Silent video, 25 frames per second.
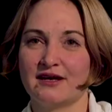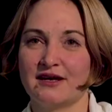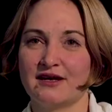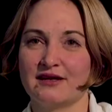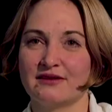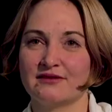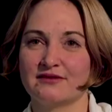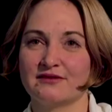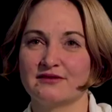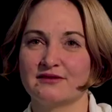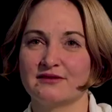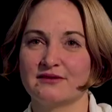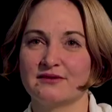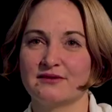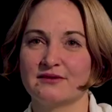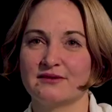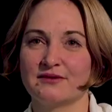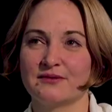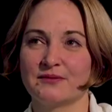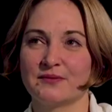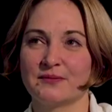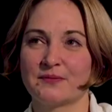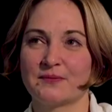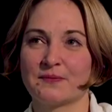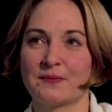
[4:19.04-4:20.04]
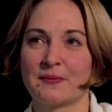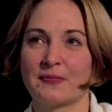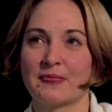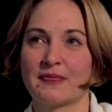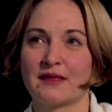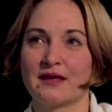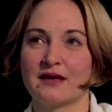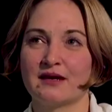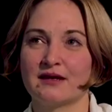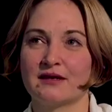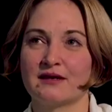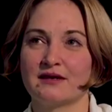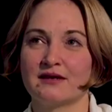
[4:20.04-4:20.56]
And uh,
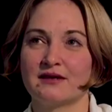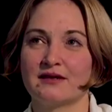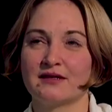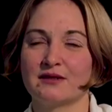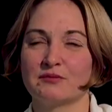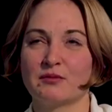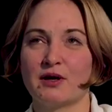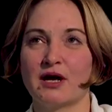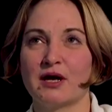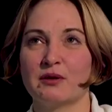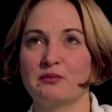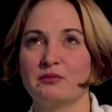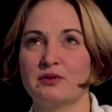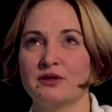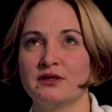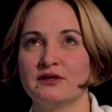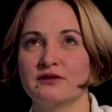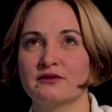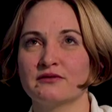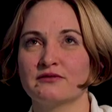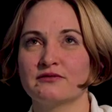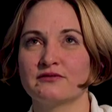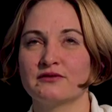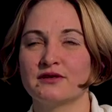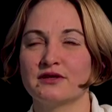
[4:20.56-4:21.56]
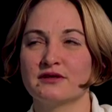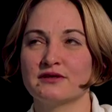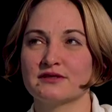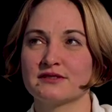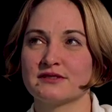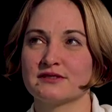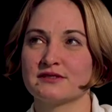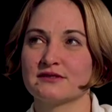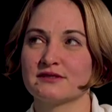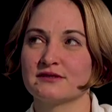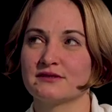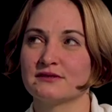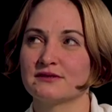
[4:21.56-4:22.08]
in my opinion, there
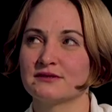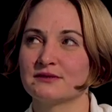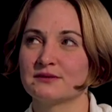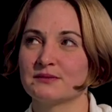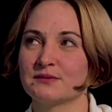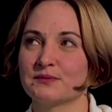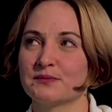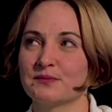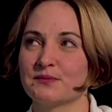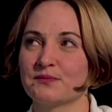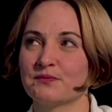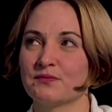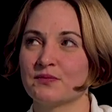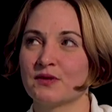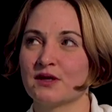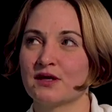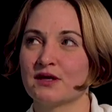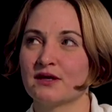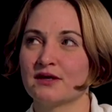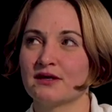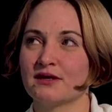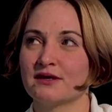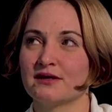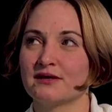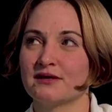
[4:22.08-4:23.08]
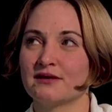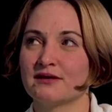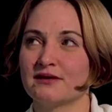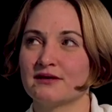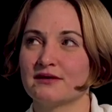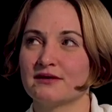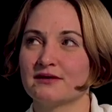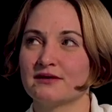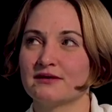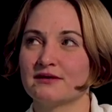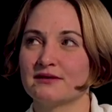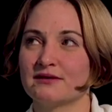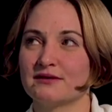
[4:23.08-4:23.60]
is uh,
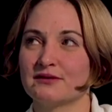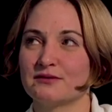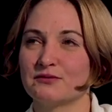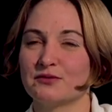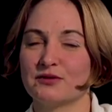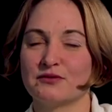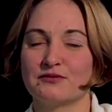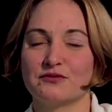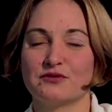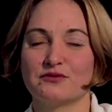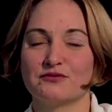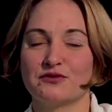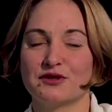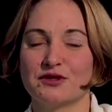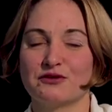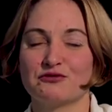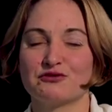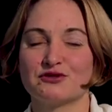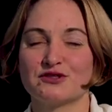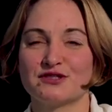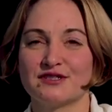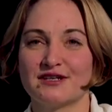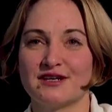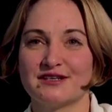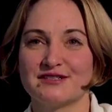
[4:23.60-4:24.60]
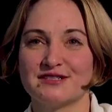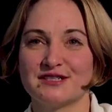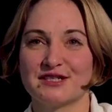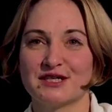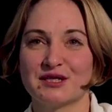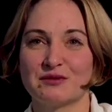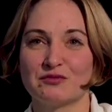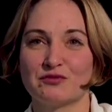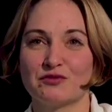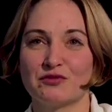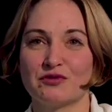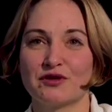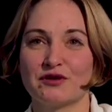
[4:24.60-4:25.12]
uh, when, when you study
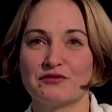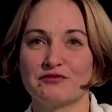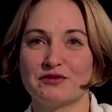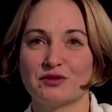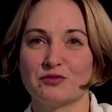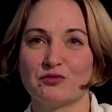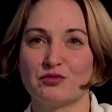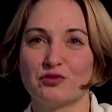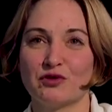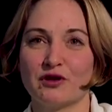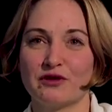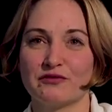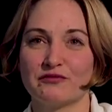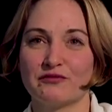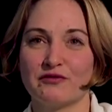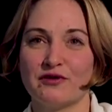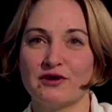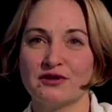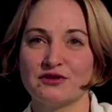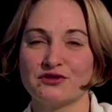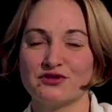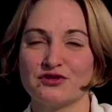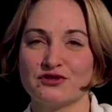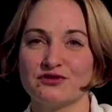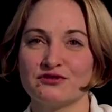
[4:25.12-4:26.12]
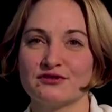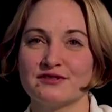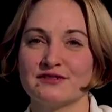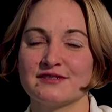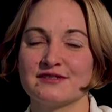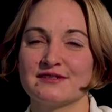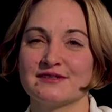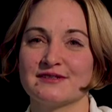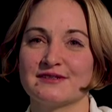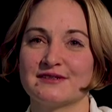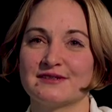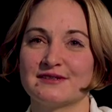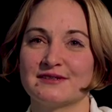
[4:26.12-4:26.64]
cryptographic Boolean
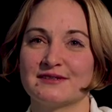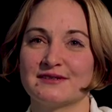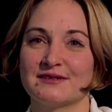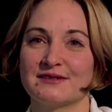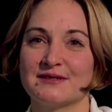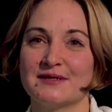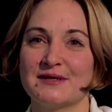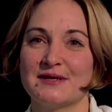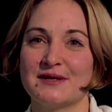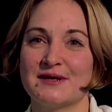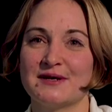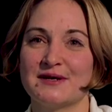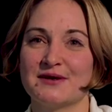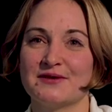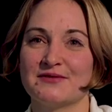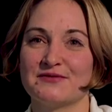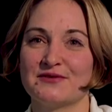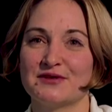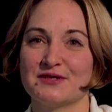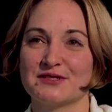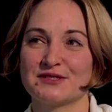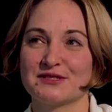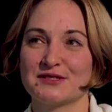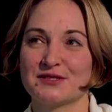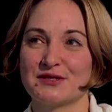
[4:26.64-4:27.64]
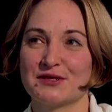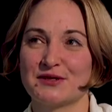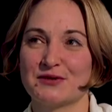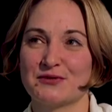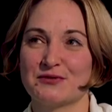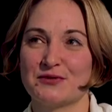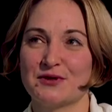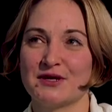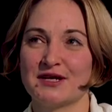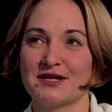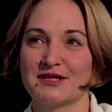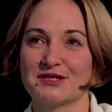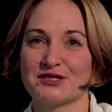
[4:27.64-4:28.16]
functions, uh, there is a
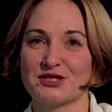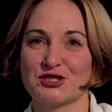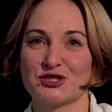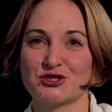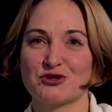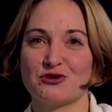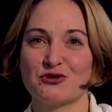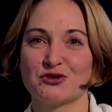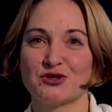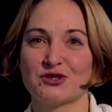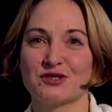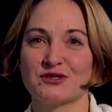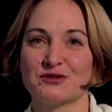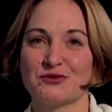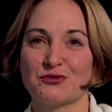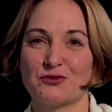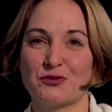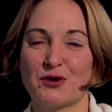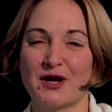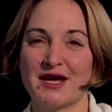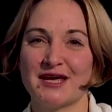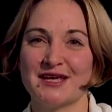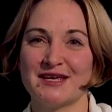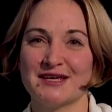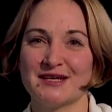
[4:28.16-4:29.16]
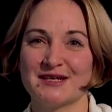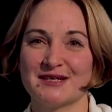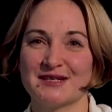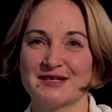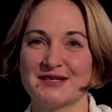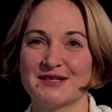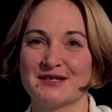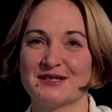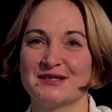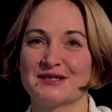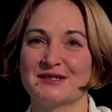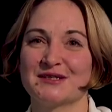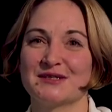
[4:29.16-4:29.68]
very short way,
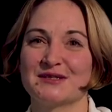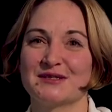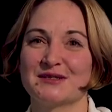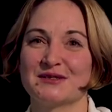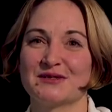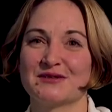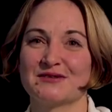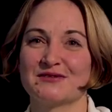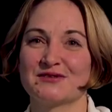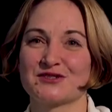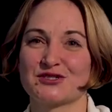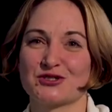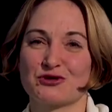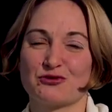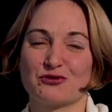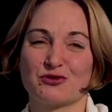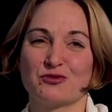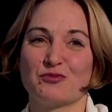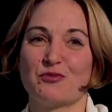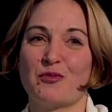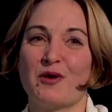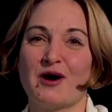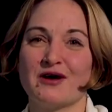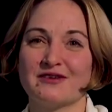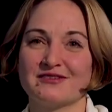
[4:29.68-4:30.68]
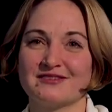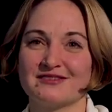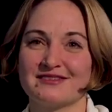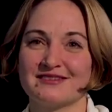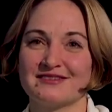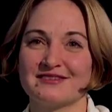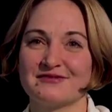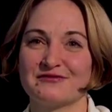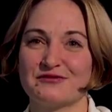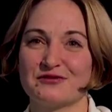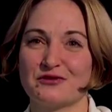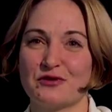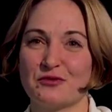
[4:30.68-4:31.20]
uh, short path
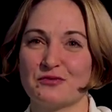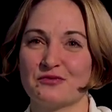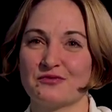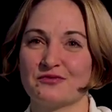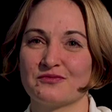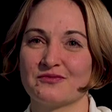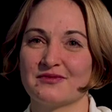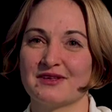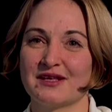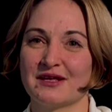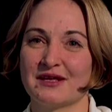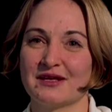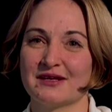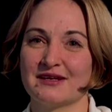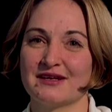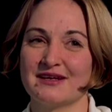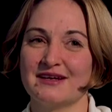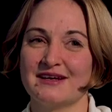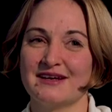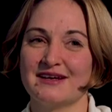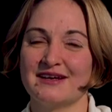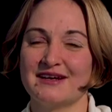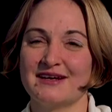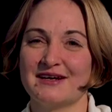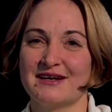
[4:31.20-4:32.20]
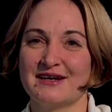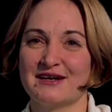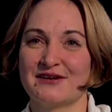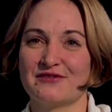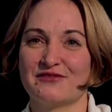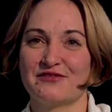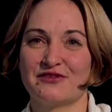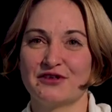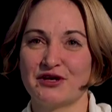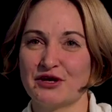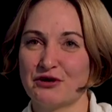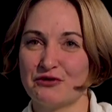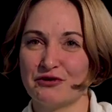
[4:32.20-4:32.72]
from the
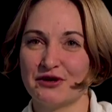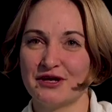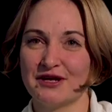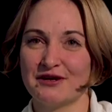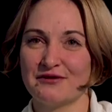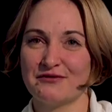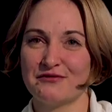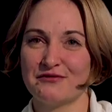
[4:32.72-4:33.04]
theory,